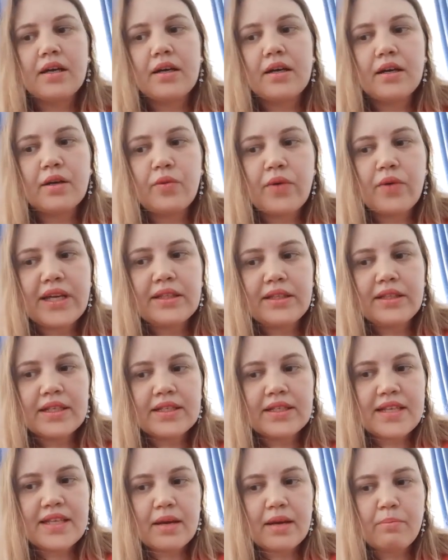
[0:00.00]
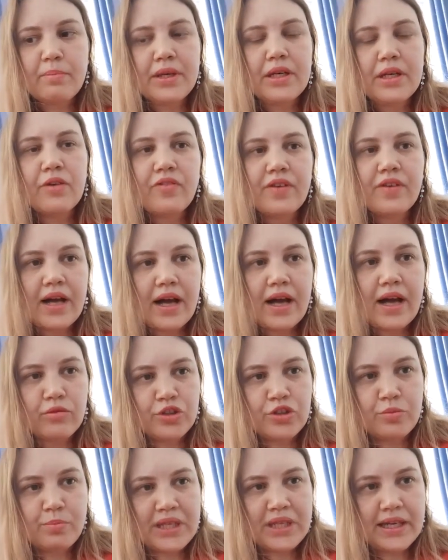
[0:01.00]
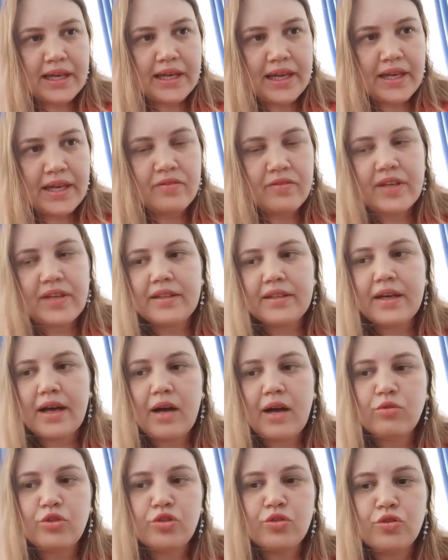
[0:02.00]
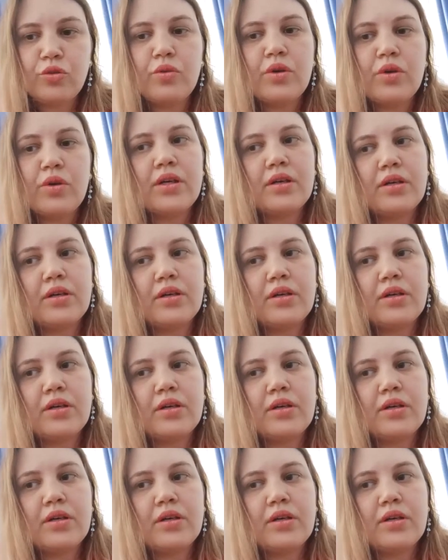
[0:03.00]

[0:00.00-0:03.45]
a great example of how to behave and how to